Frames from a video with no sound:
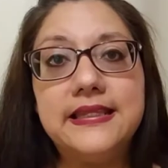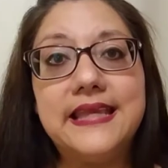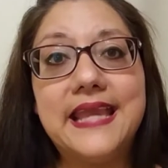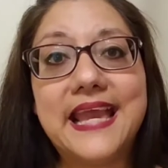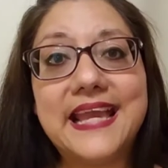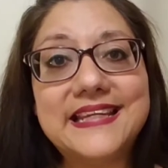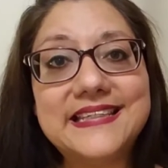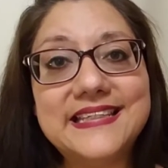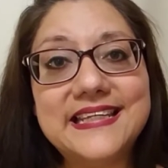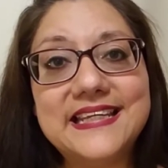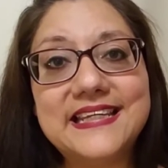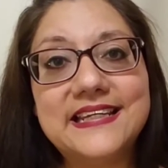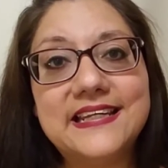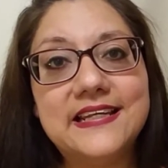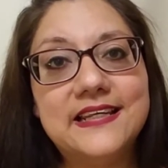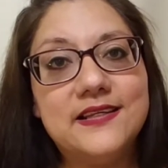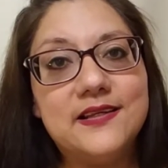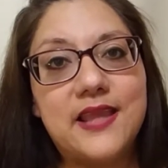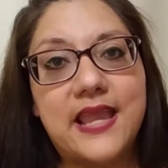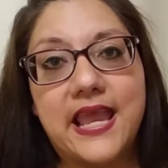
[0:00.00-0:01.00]
The ending
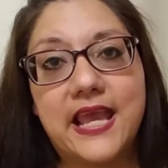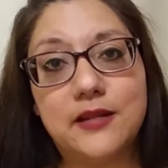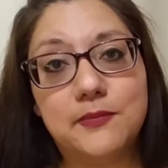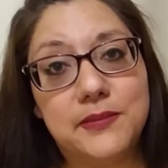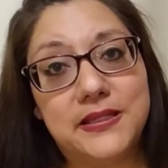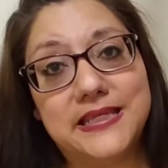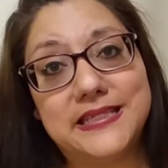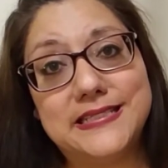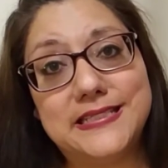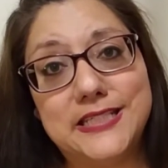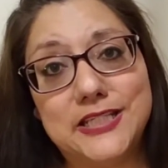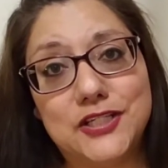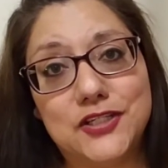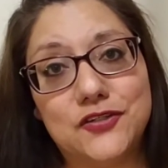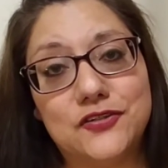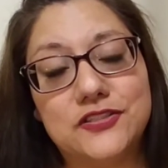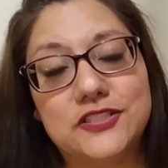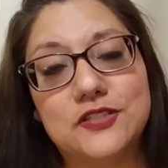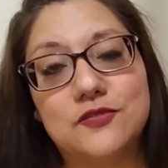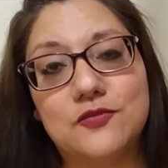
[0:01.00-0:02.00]
had me in
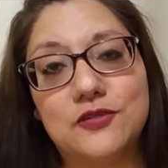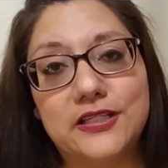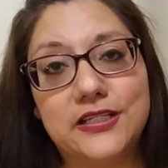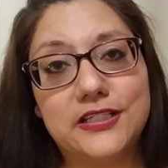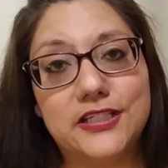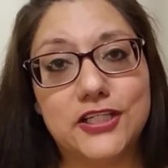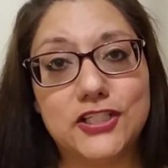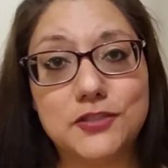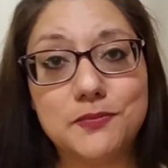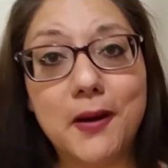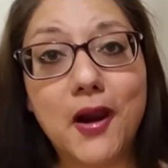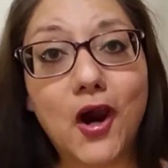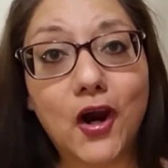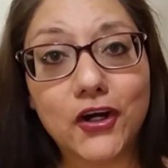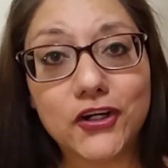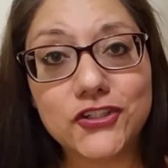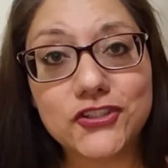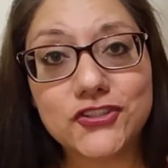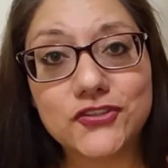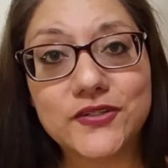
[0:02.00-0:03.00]
tears. It really touched my
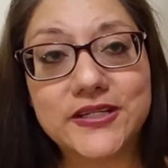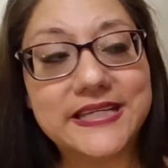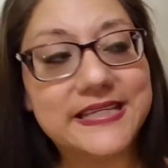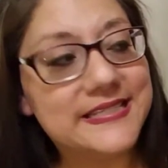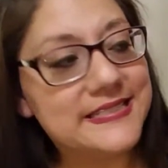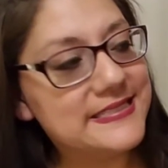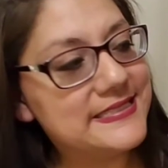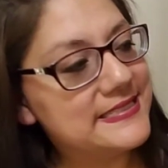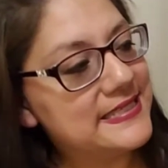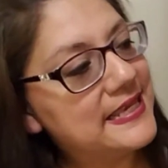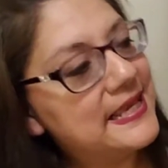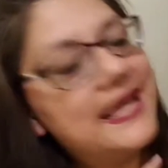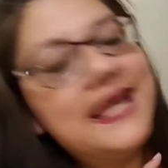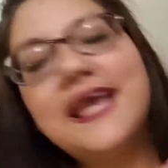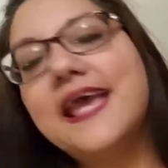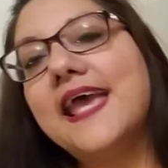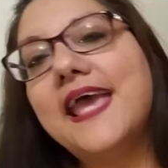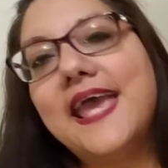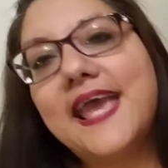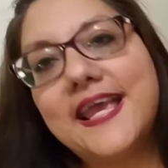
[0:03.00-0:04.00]
heartstrings.
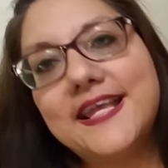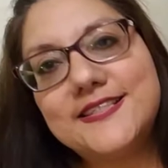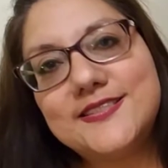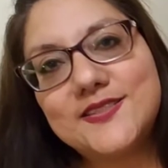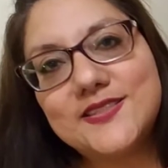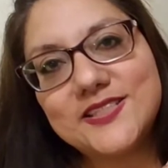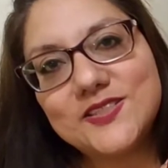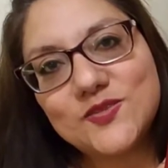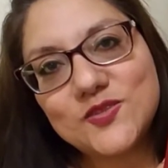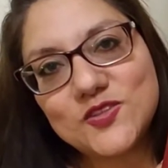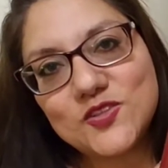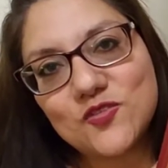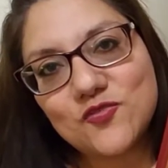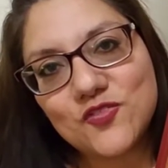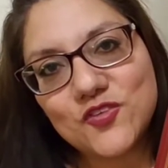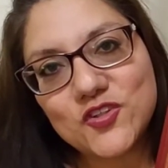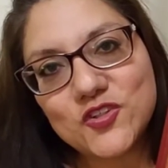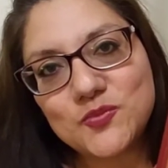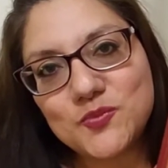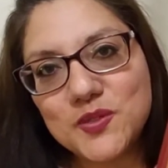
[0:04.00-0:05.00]
And so this was the
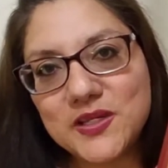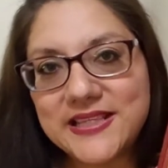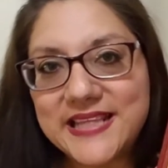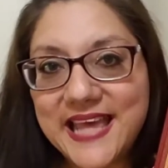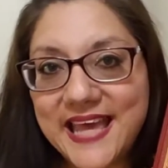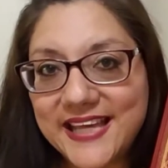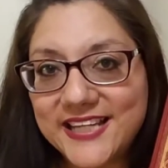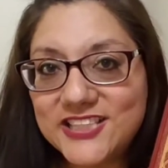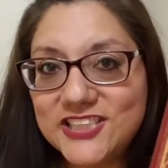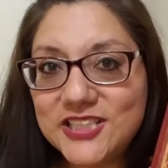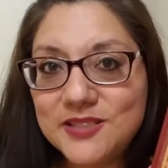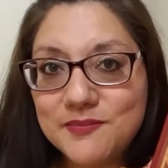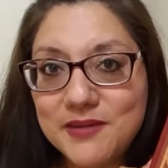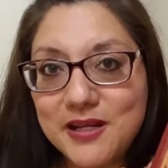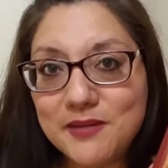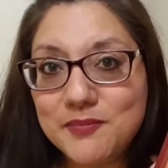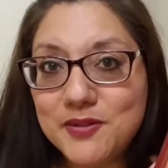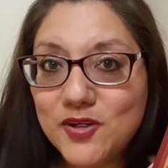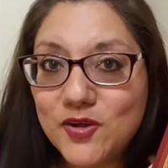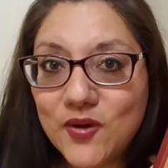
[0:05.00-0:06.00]
first book that actually
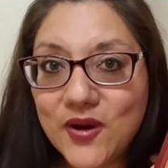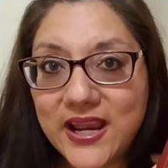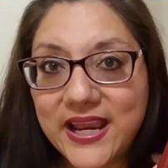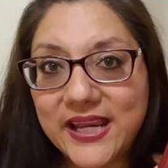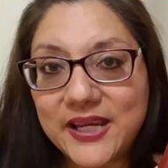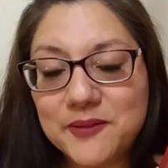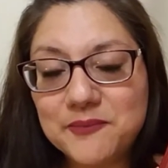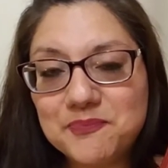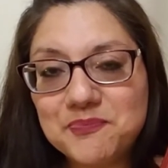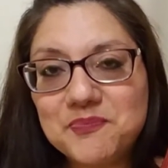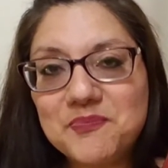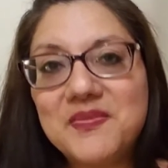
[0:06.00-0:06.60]
made me cry.